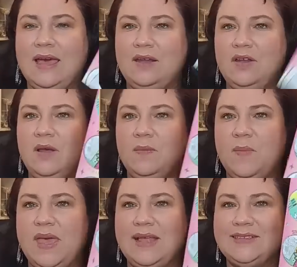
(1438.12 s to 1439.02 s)
I don't know,
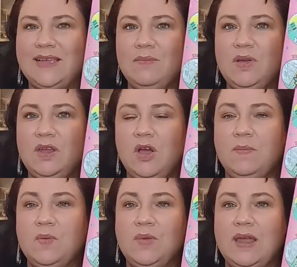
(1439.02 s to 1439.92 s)
pens. I'm going to
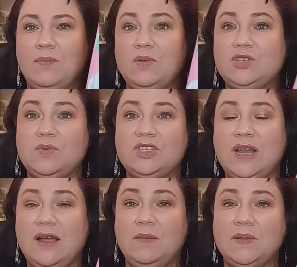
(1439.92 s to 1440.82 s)
open one up. Which one
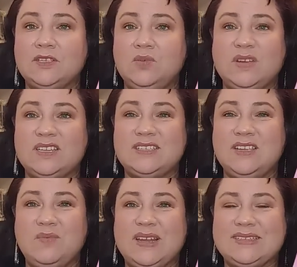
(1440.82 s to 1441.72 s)
should I open so we can just
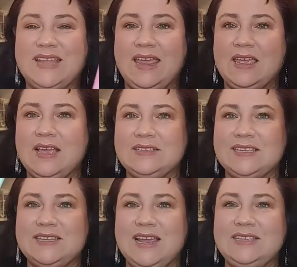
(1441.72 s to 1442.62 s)
see what it's like? Because
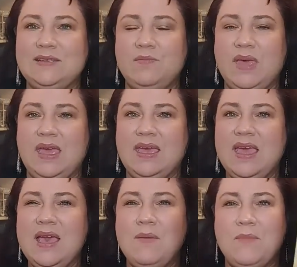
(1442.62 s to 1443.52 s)
it's nice and big.
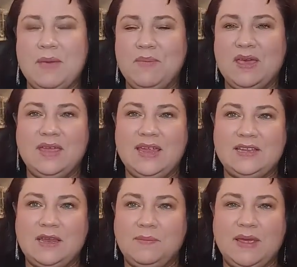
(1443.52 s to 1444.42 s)
Might be a good
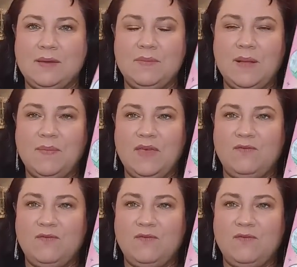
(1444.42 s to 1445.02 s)
idea to pick them up